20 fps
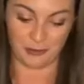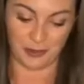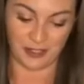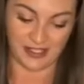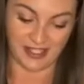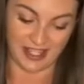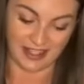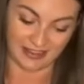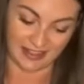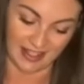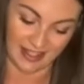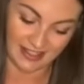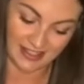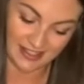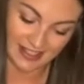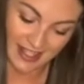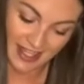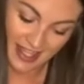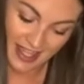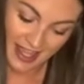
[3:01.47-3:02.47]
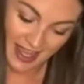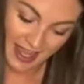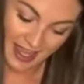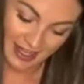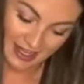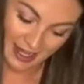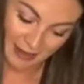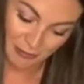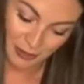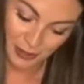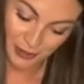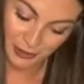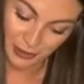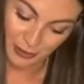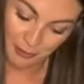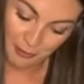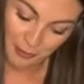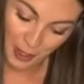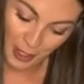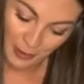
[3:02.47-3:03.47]
like this. And I'm just going to
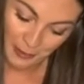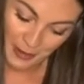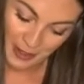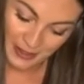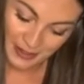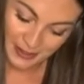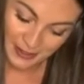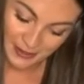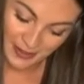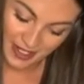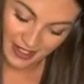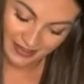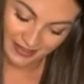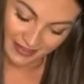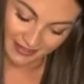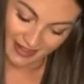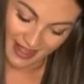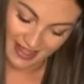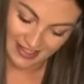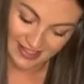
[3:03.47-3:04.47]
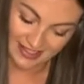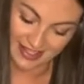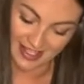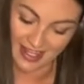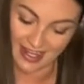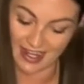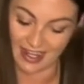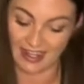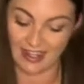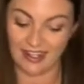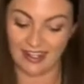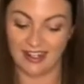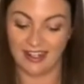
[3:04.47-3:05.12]
pop it straight in the glass there,